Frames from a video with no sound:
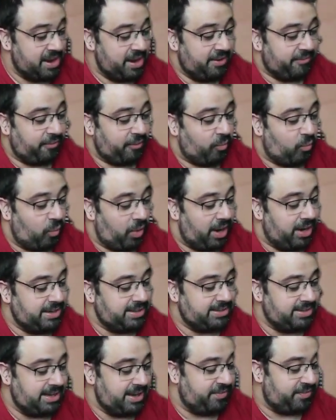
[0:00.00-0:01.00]
For
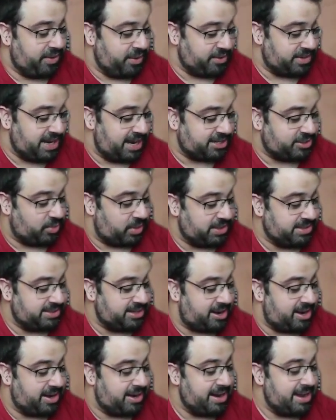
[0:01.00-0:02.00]
one, if you attach one
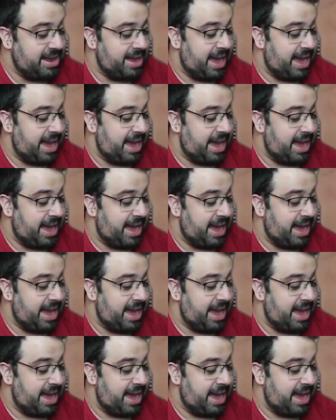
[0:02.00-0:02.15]
Don,